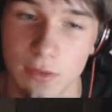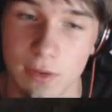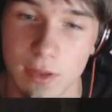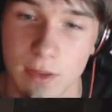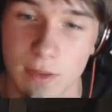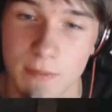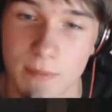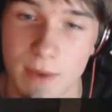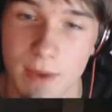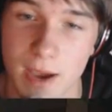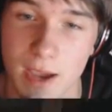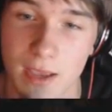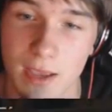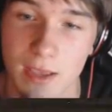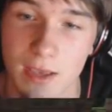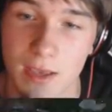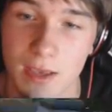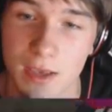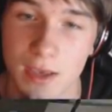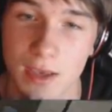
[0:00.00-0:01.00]
around the back
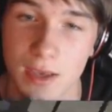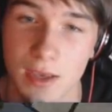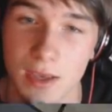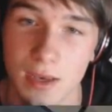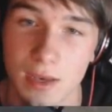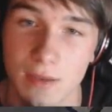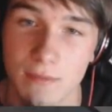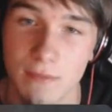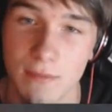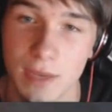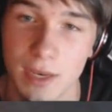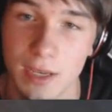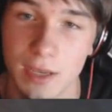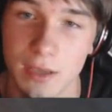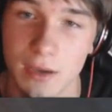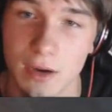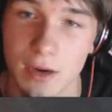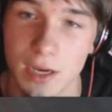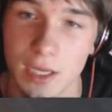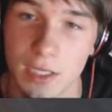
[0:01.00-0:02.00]
in a minute,
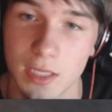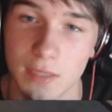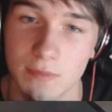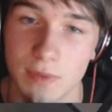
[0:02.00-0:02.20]
guys.